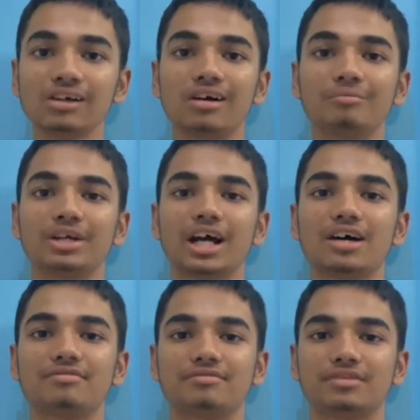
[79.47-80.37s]
on
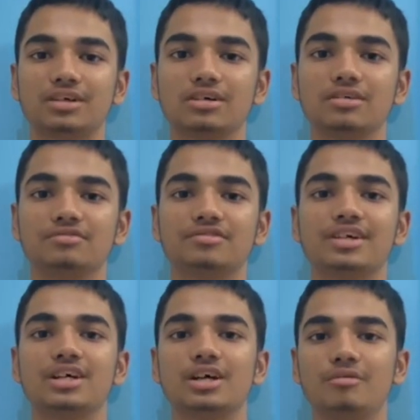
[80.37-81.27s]
behalf of
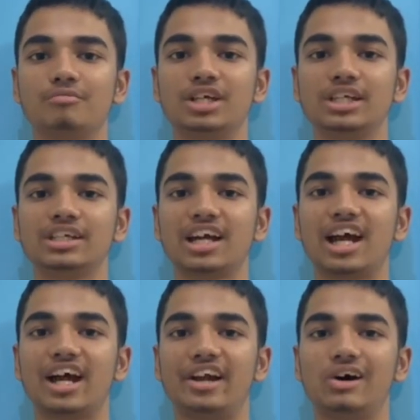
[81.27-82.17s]
me
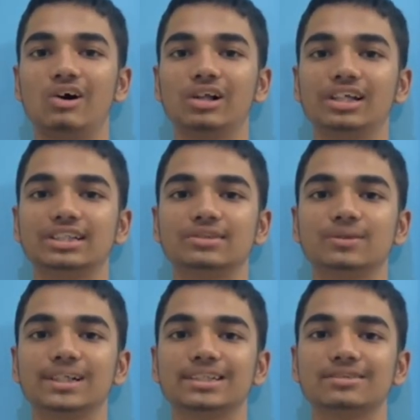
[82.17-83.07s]
and all the
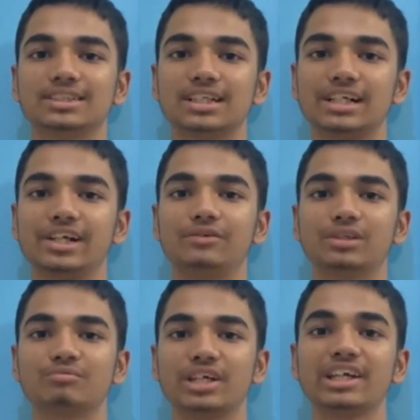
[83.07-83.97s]
students who studied
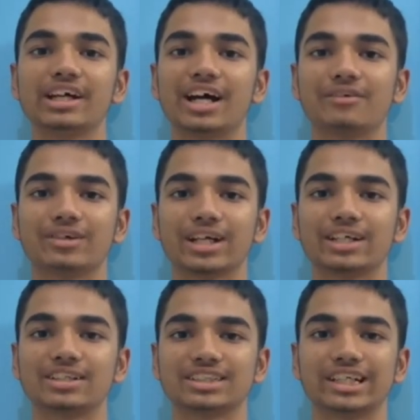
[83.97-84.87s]
with me, I would
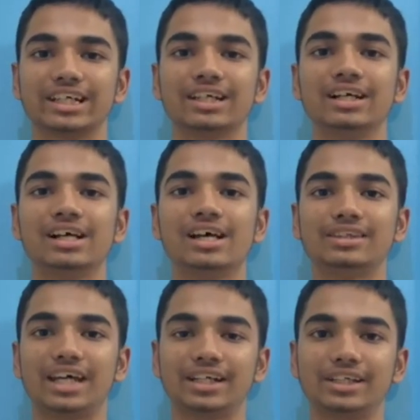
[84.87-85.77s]
like to say
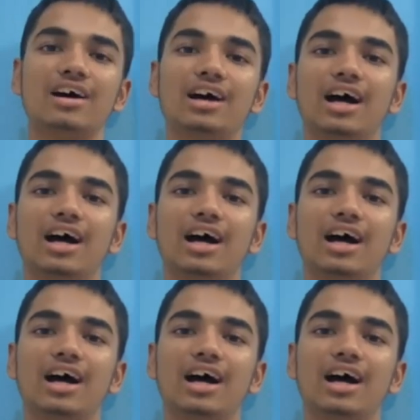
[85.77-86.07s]
thank you.